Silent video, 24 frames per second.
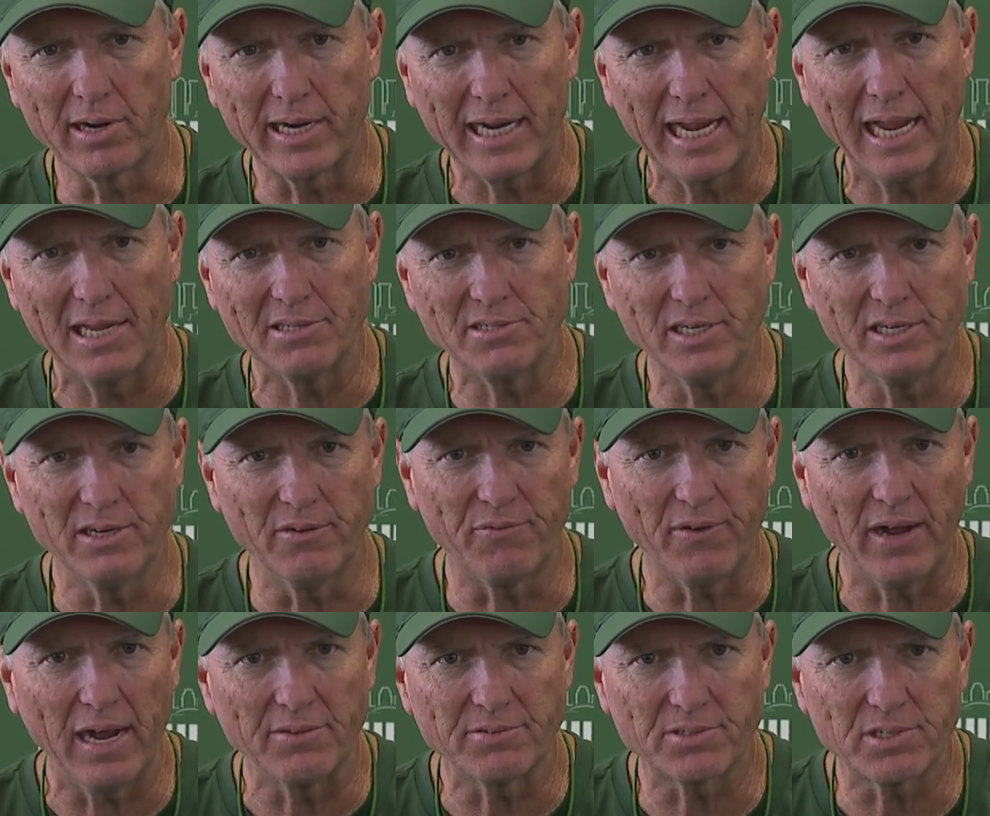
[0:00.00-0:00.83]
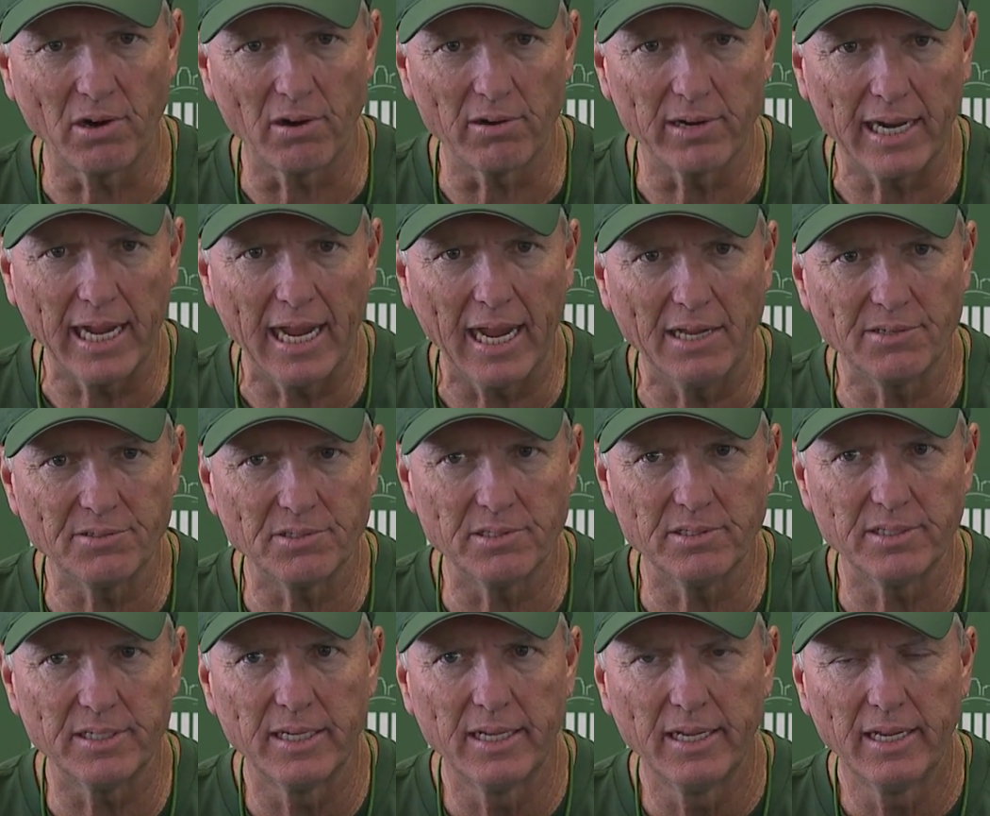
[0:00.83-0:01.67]
guys into five-star guys.
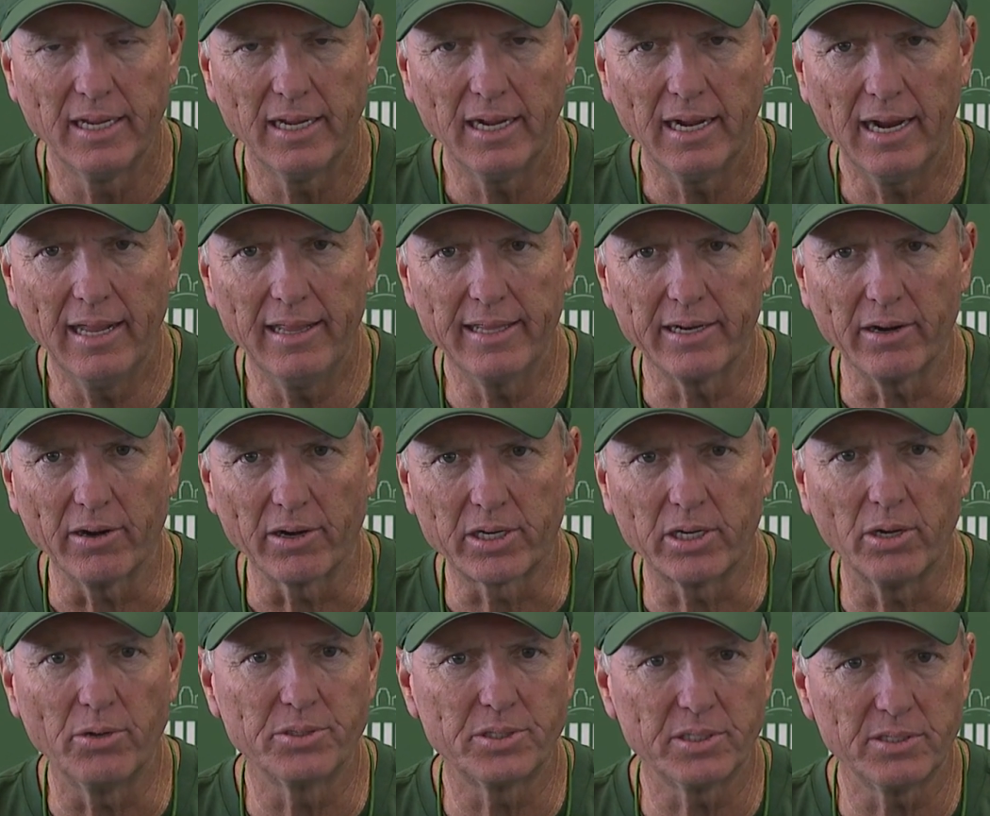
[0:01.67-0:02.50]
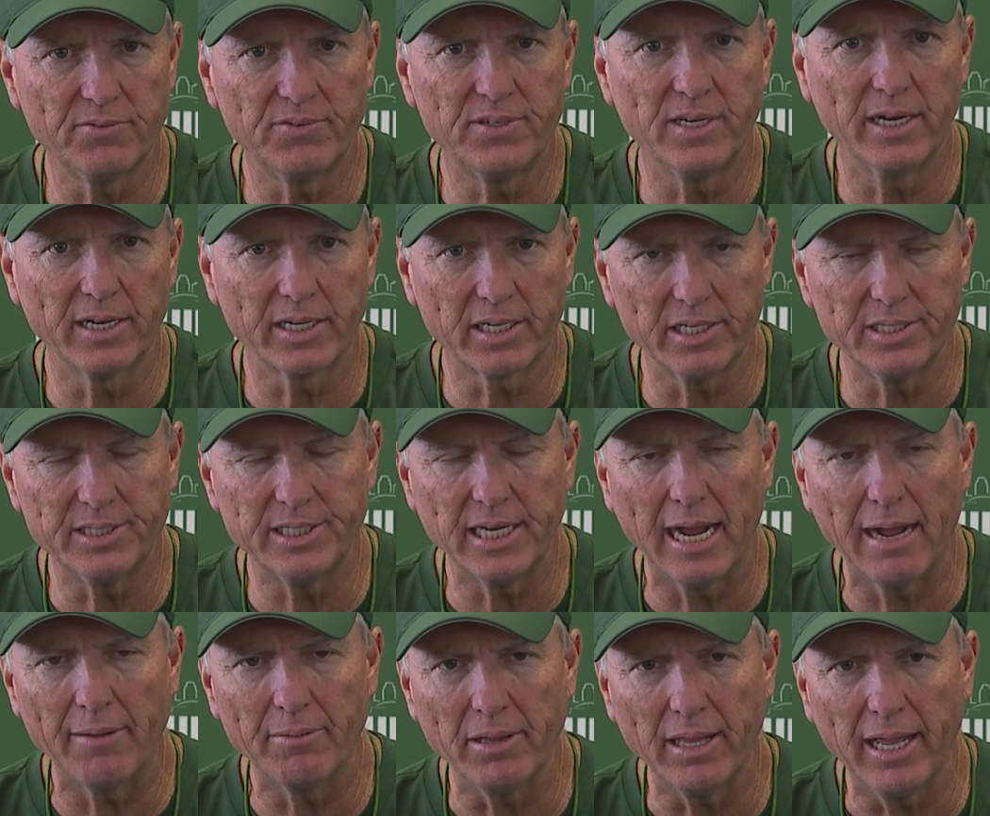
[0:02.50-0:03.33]
I think our coaches have done a good
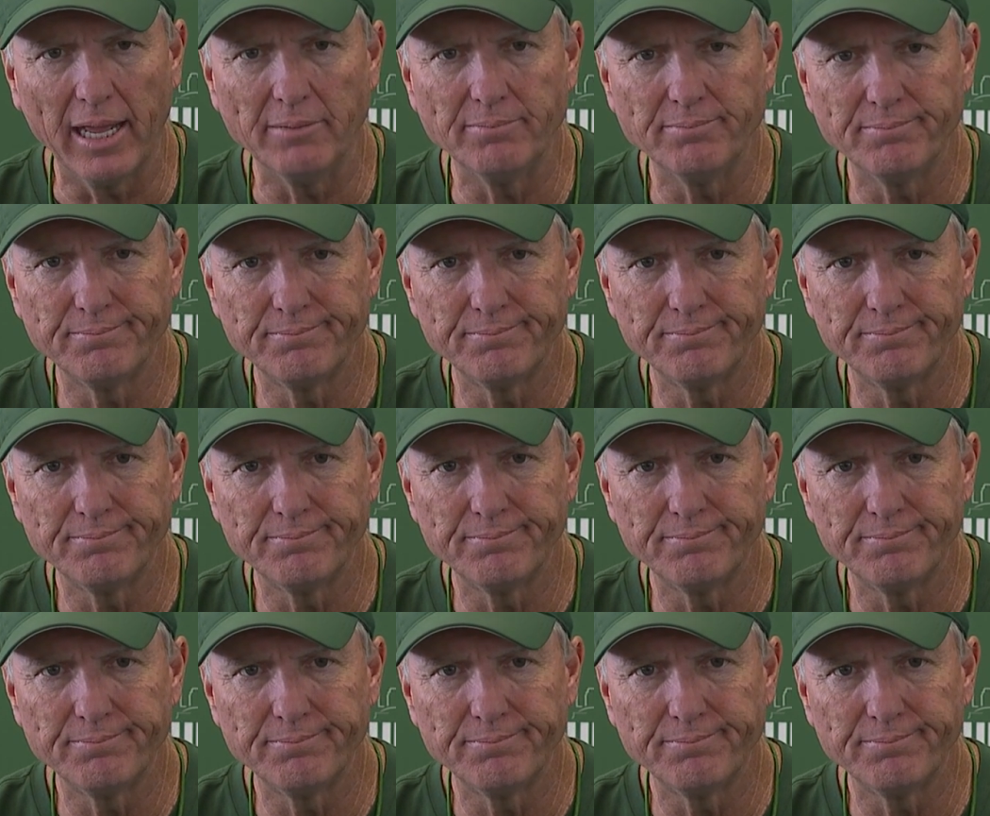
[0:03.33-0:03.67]
job of that.